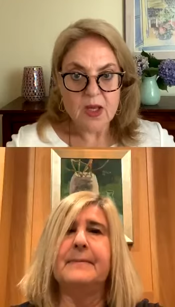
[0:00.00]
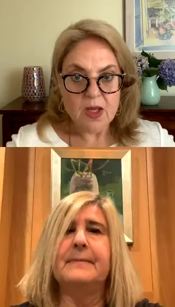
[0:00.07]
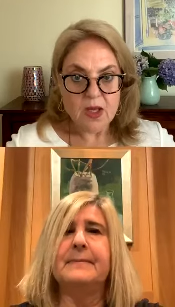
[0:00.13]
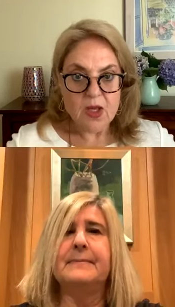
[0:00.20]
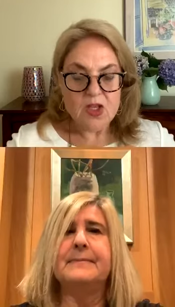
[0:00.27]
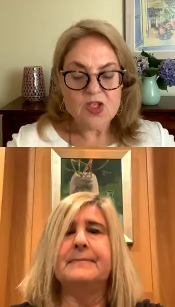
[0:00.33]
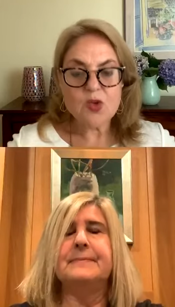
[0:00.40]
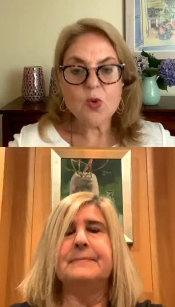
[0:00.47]

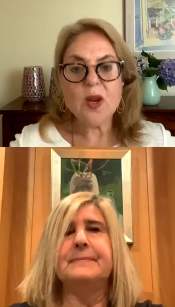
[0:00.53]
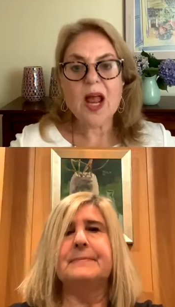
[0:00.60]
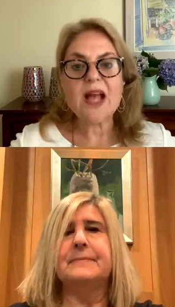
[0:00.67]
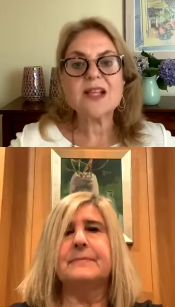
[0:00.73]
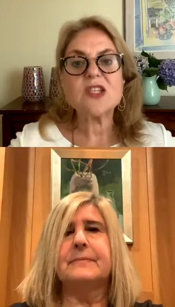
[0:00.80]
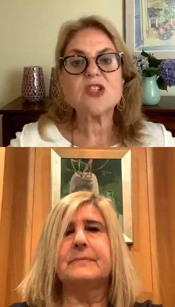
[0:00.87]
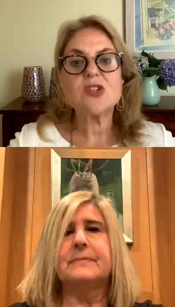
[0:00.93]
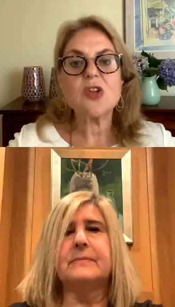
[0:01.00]
Speaker 1: So when I
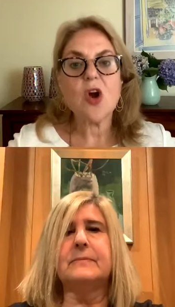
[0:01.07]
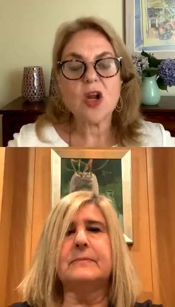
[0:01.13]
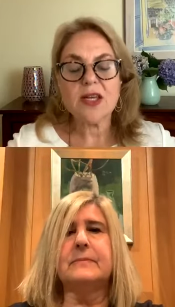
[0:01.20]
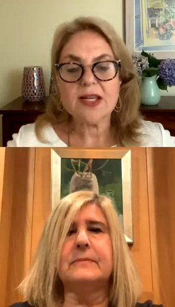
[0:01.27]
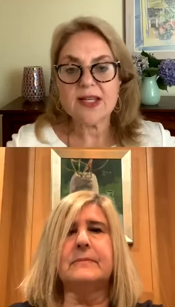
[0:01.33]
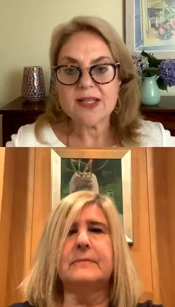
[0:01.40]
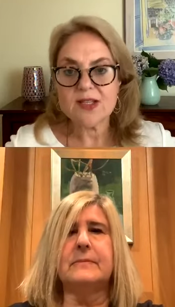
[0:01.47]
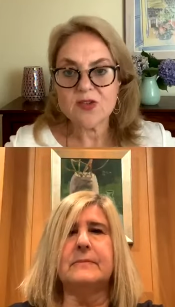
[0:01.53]
started
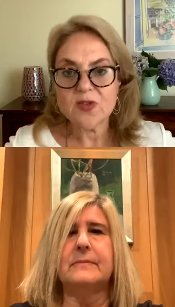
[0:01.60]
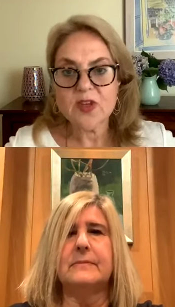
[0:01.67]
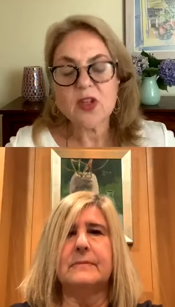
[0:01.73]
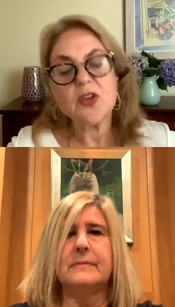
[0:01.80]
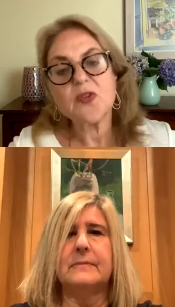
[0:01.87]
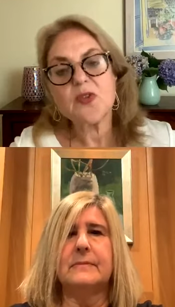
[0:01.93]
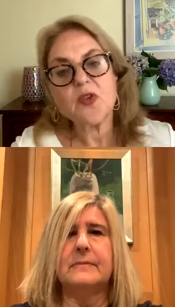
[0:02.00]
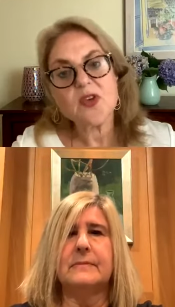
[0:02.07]
in this field, the
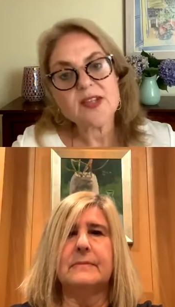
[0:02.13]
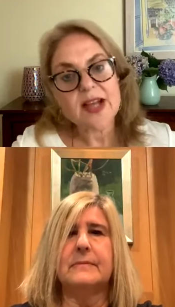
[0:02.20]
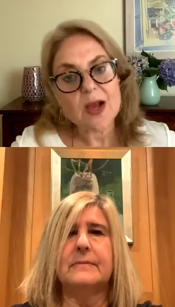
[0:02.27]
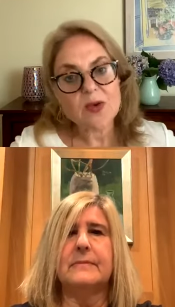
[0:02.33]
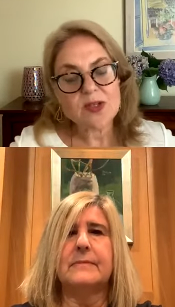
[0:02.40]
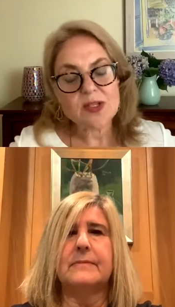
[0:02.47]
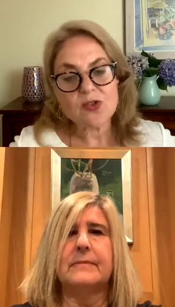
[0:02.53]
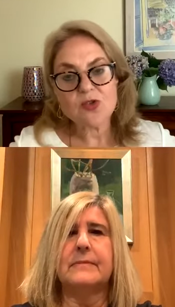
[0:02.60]
first thing I was
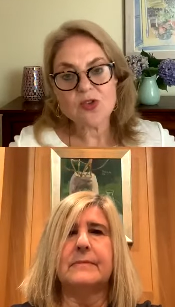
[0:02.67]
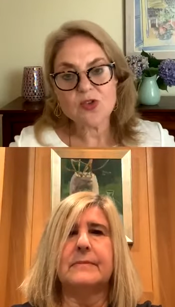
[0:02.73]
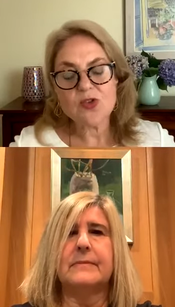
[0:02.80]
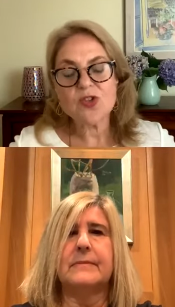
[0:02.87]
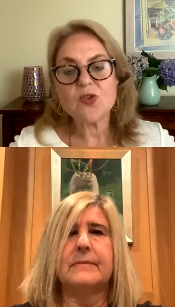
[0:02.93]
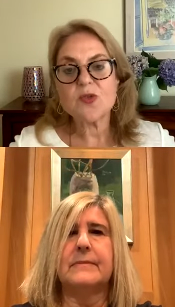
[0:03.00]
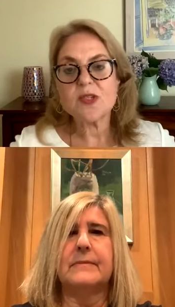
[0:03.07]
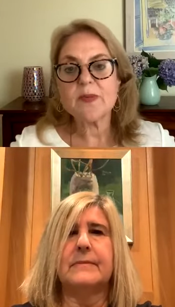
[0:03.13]
introduced to
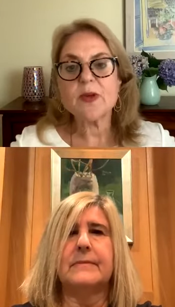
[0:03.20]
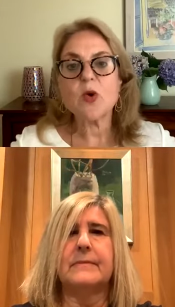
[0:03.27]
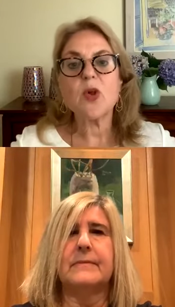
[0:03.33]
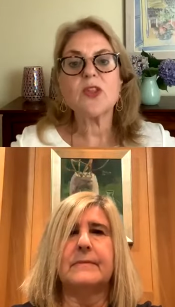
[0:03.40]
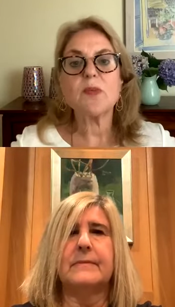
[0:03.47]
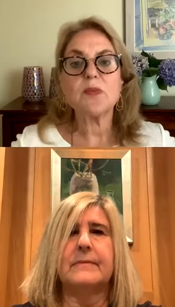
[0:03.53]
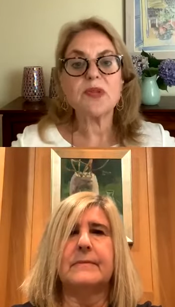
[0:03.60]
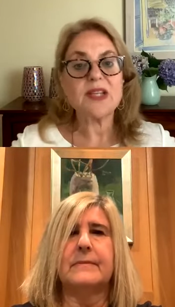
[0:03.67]
was something called the
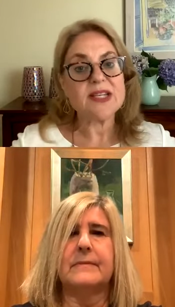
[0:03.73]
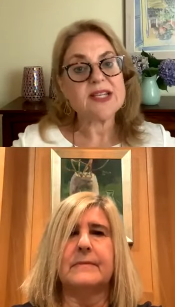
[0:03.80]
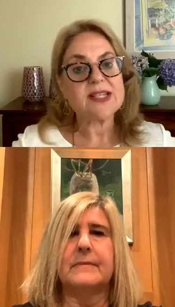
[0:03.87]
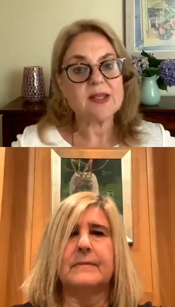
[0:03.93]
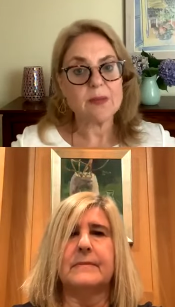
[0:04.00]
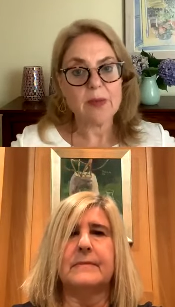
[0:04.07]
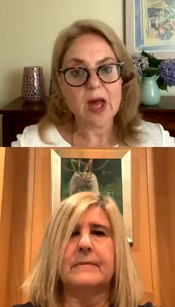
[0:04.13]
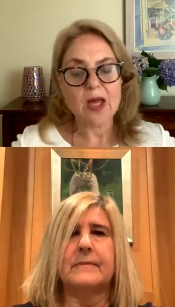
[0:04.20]
PLISSIT
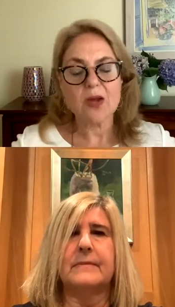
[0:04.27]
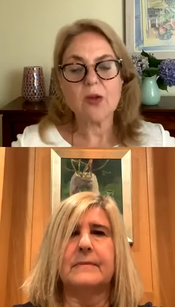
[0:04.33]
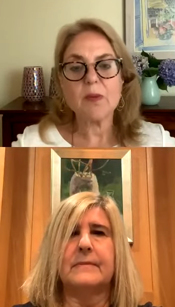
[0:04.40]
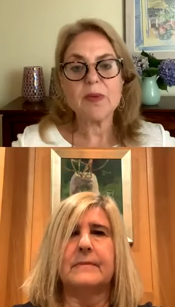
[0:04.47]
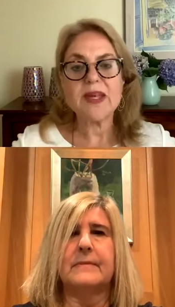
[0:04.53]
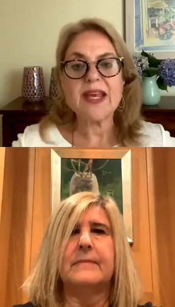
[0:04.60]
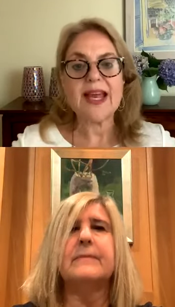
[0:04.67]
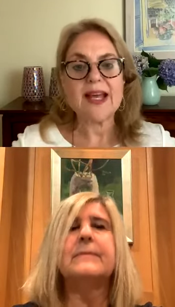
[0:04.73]
model,
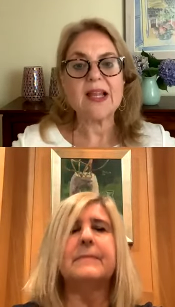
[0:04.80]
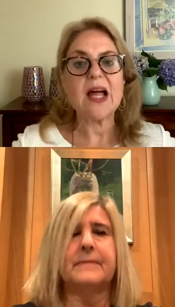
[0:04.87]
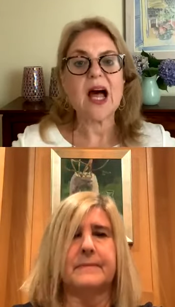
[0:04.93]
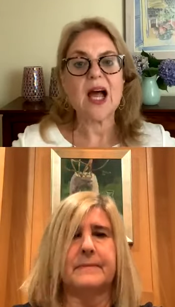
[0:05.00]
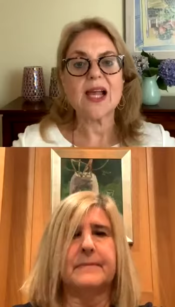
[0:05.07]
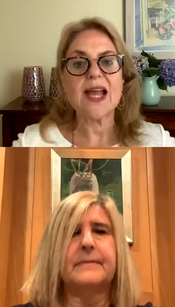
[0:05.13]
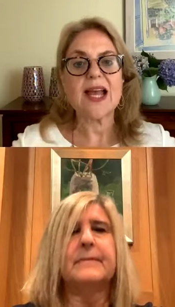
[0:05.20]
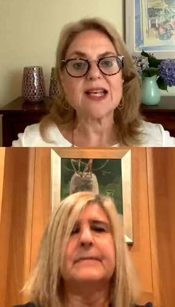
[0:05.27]
P L
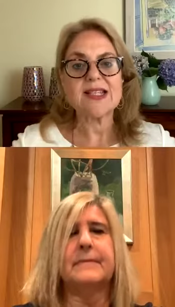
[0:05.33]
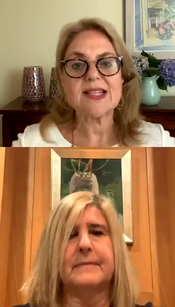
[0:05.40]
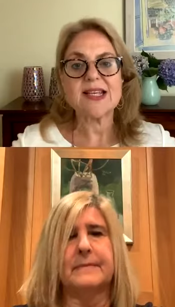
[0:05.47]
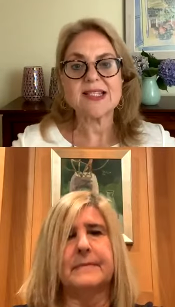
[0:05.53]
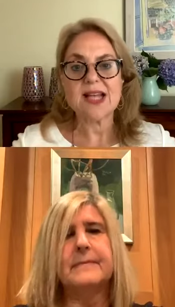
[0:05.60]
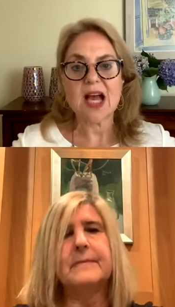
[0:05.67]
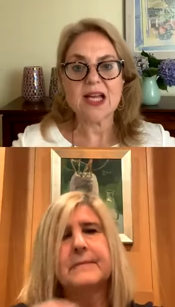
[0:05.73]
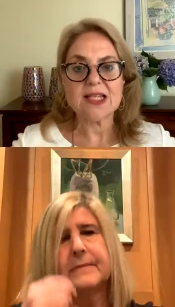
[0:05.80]
I S S
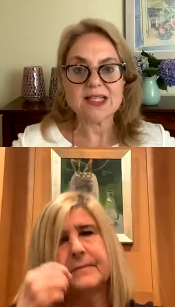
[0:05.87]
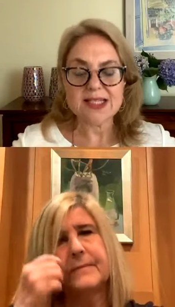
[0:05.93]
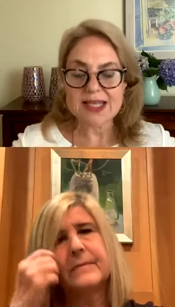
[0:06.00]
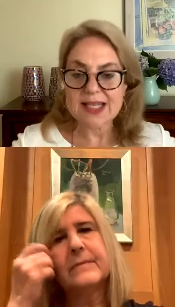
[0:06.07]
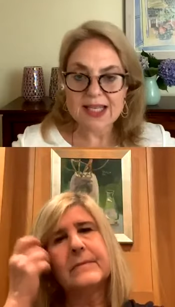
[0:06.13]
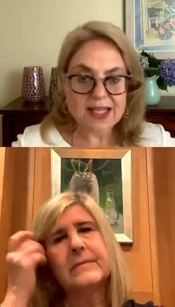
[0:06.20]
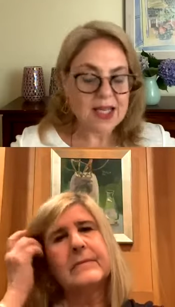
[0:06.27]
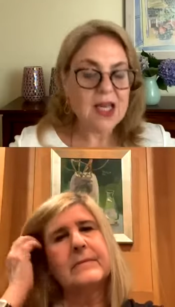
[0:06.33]
I
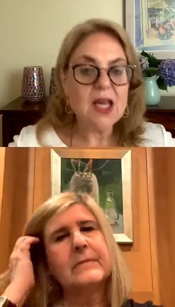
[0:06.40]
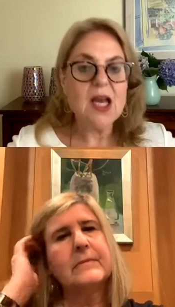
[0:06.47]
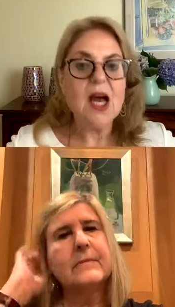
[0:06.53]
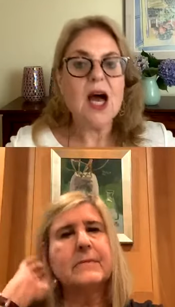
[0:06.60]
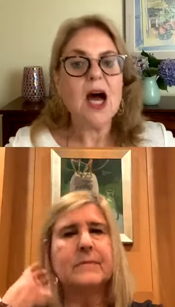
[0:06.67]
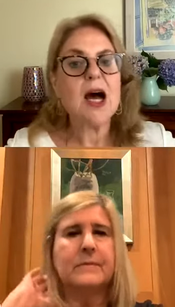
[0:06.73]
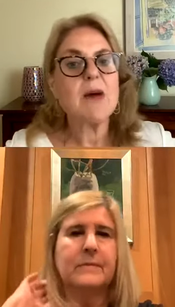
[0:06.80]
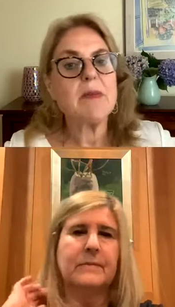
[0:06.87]
T,
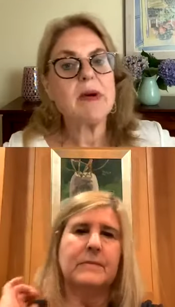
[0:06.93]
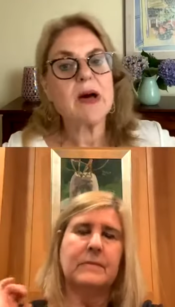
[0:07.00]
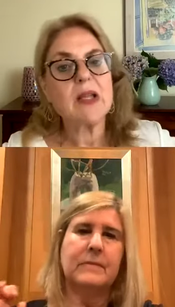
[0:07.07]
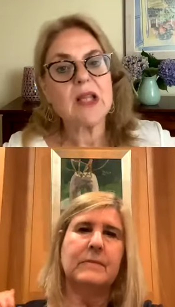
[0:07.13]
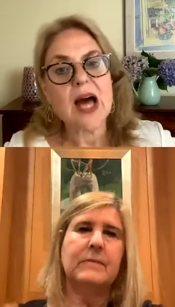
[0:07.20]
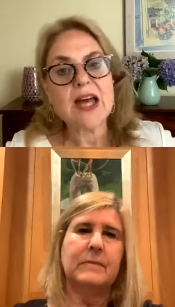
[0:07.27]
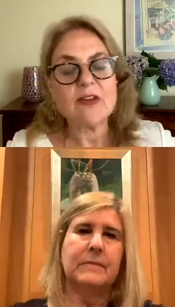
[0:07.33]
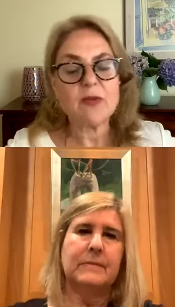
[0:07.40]
um, a
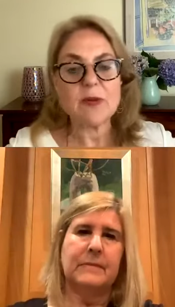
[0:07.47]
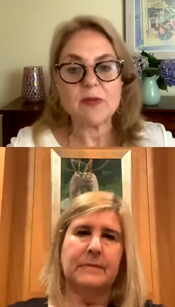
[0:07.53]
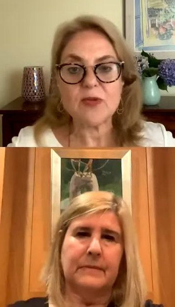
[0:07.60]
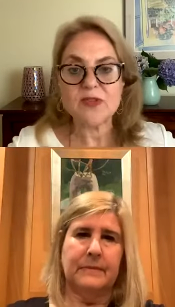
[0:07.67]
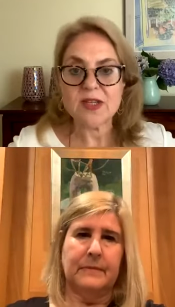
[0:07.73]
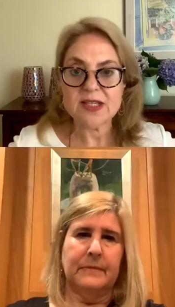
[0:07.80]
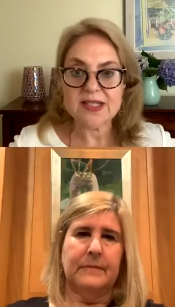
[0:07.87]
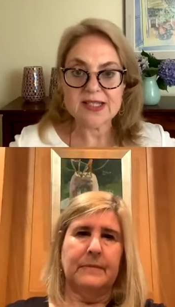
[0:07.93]
lot of people who
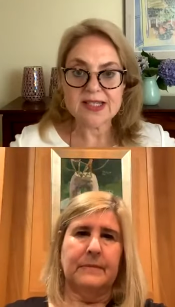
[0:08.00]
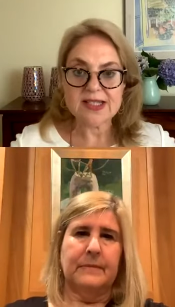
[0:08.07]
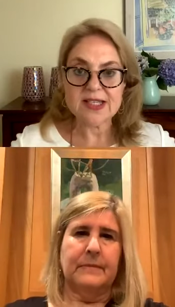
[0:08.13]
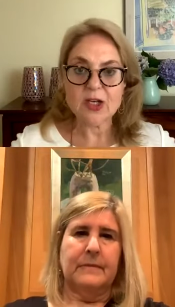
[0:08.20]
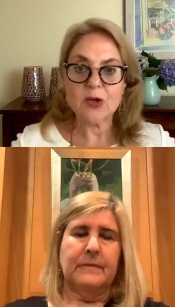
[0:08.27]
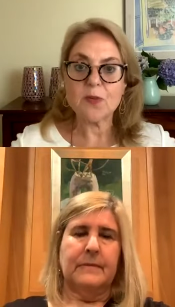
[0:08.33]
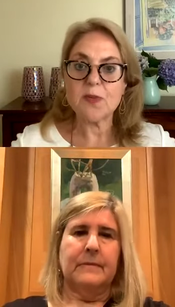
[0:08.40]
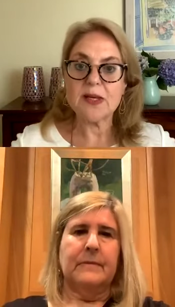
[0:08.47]
study sex
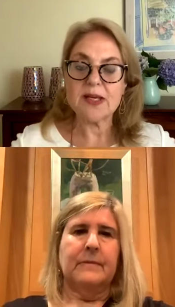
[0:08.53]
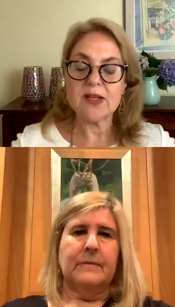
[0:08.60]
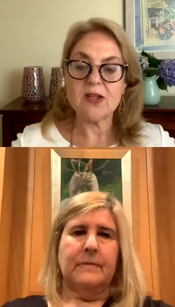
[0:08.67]
therapy,